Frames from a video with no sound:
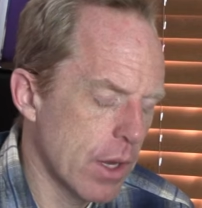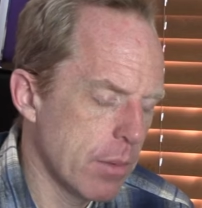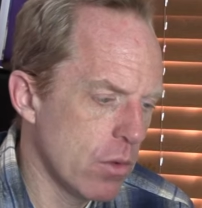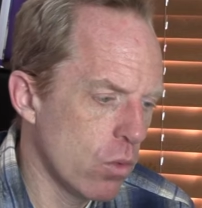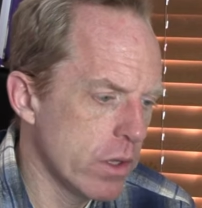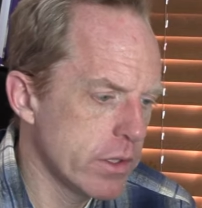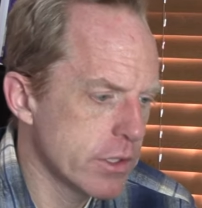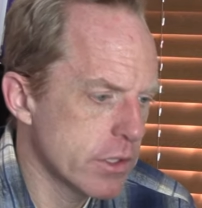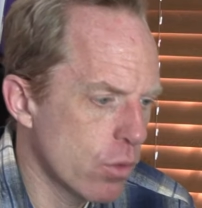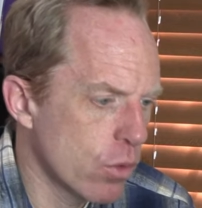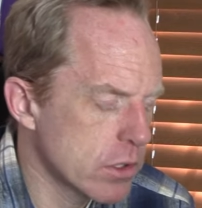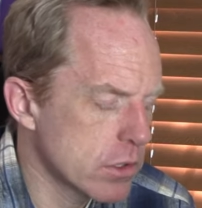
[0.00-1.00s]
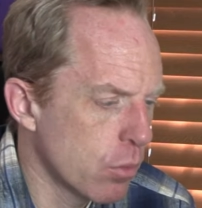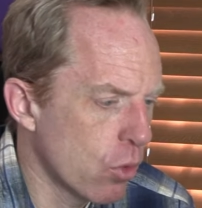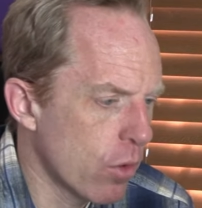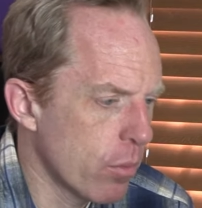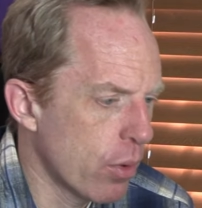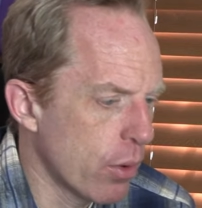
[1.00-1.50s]
I mean, what's
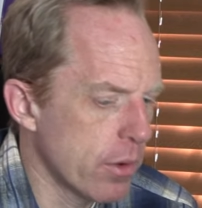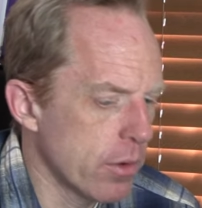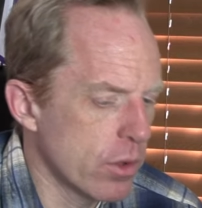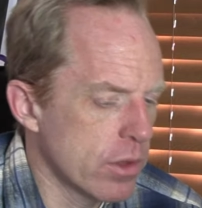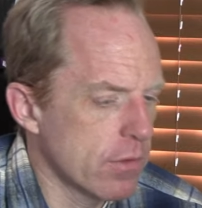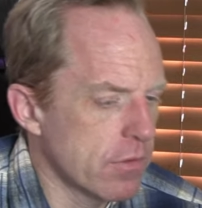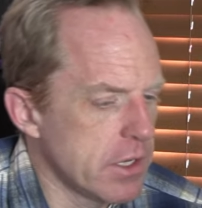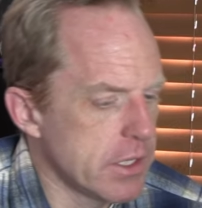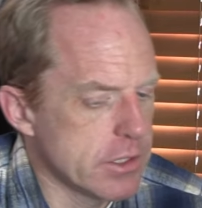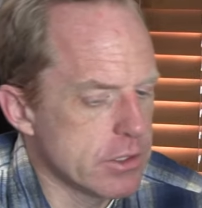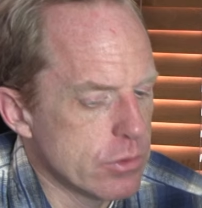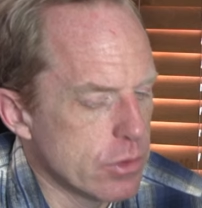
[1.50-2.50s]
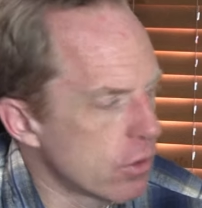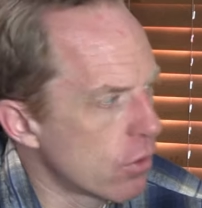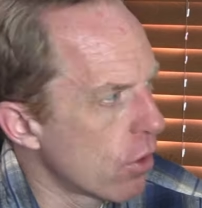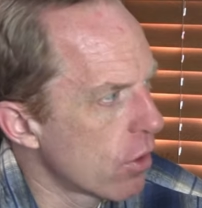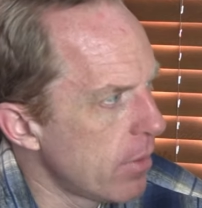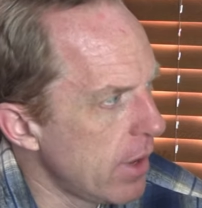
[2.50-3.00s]
more important? What the Vikings do at
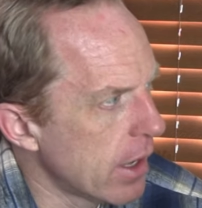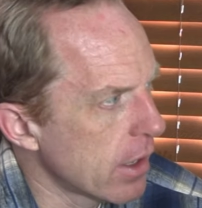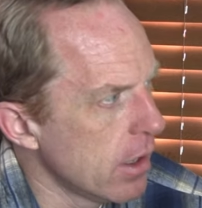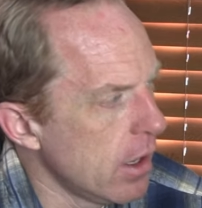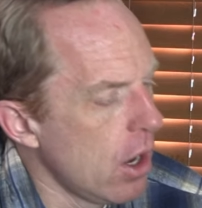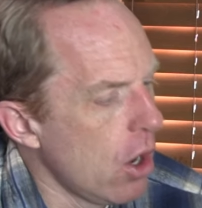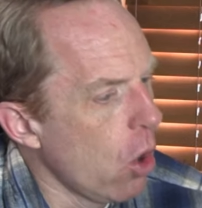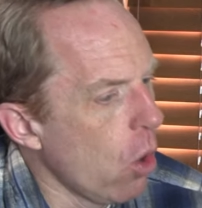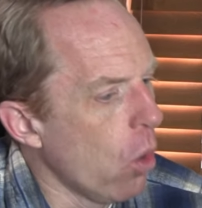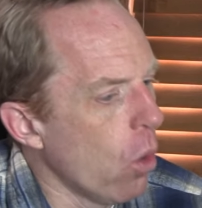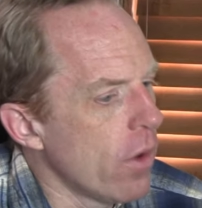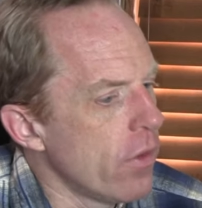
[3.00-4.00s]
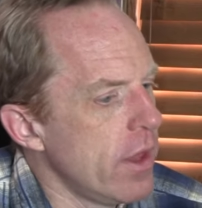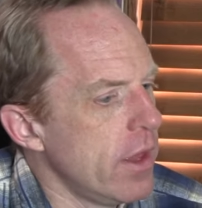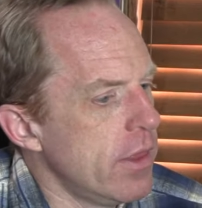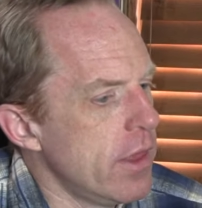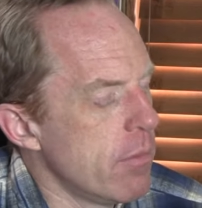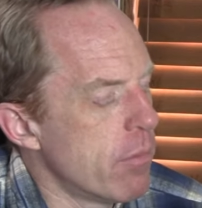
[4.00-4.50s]
quarterback or
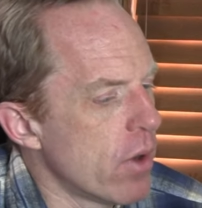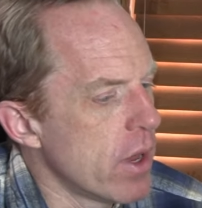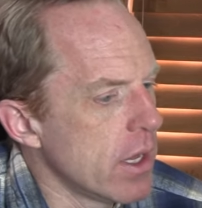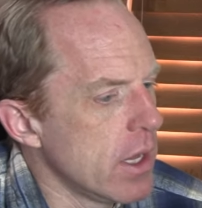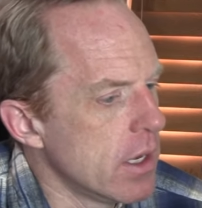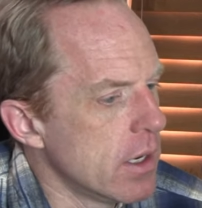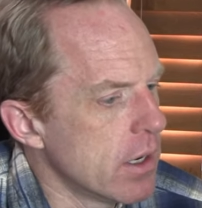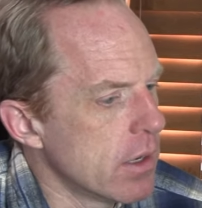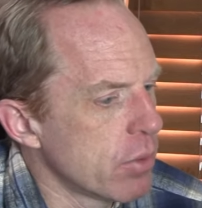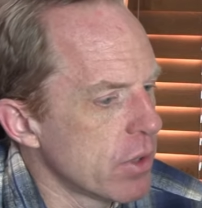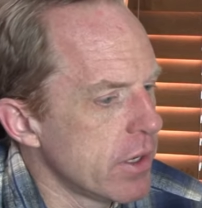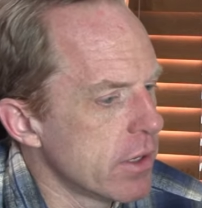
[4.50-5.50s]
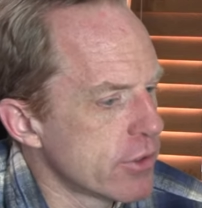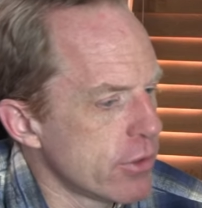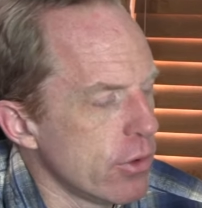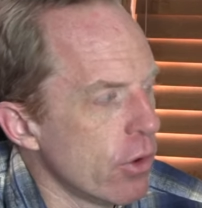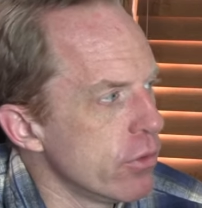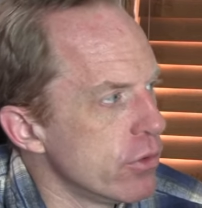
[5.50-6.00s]
that they bring in players who
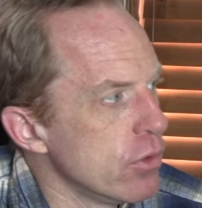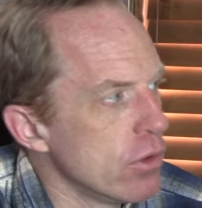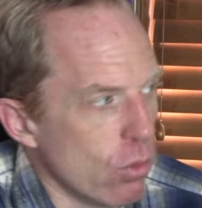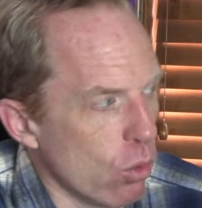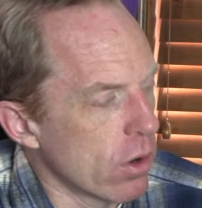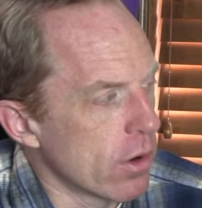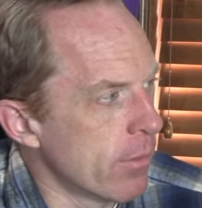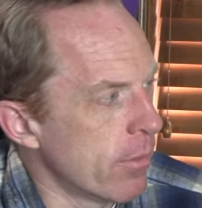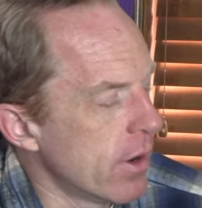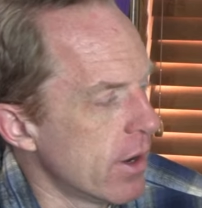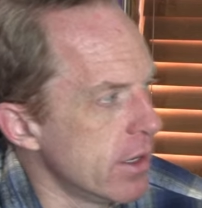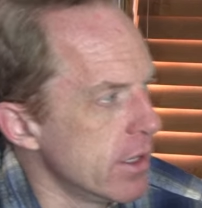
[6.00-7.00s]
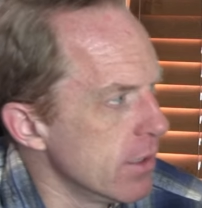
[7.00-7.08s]
don't do the worm on